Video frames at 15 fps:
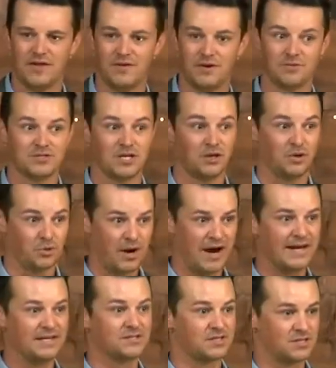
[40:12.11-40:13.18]
and there was a
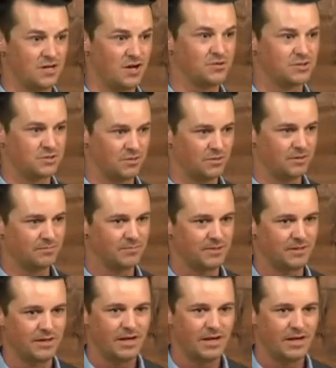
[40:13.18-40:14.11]
great snowstorm.